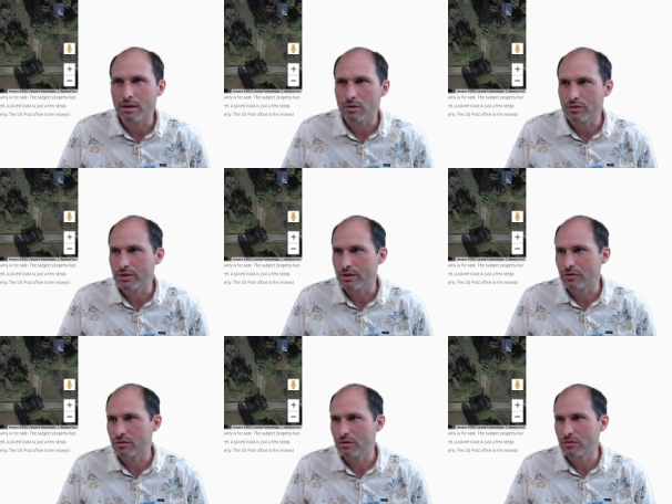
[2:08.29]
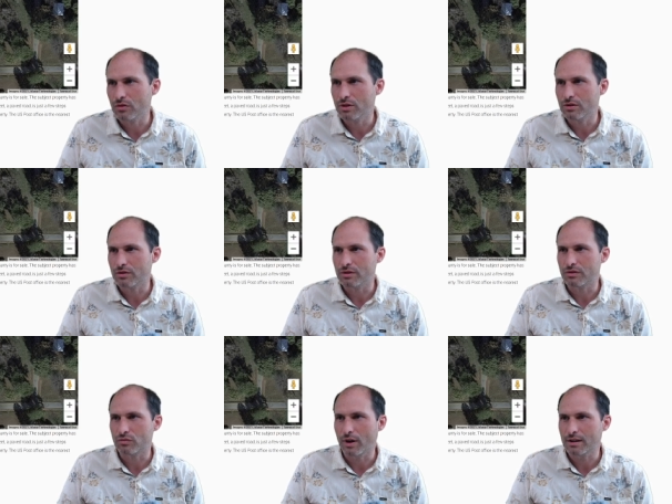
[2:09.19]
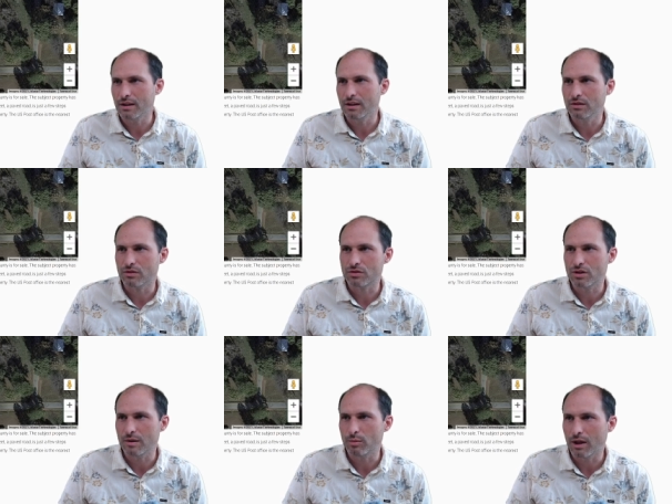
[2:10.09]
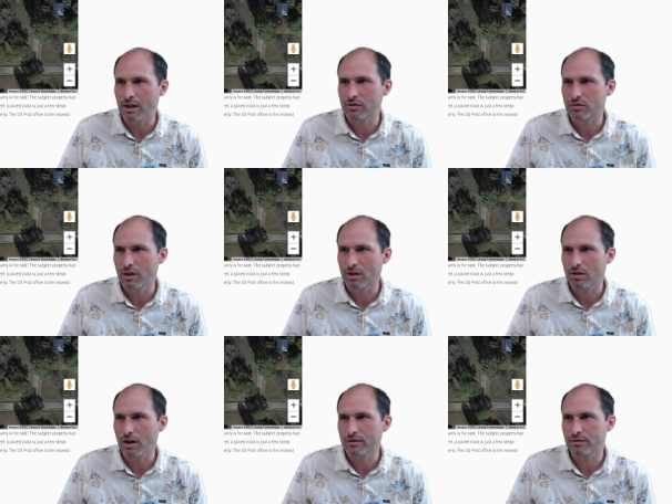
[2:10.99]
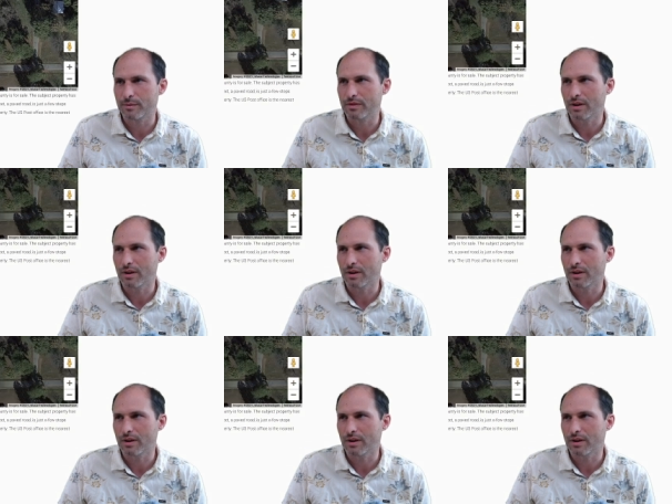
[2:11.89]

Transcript: We'll see this. So here's a, it's a rectangular shaped lot straight across from this